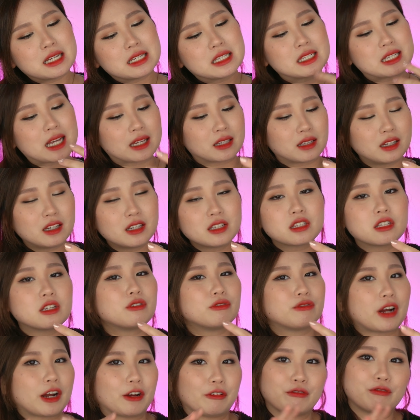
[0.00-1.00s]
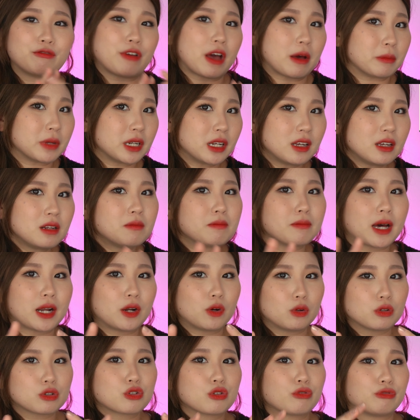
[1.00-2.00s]
Safi is still very feminine,
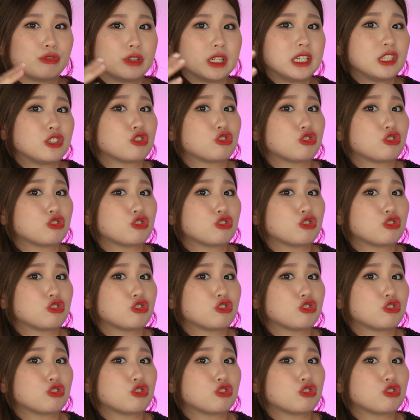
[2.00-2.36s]
but also really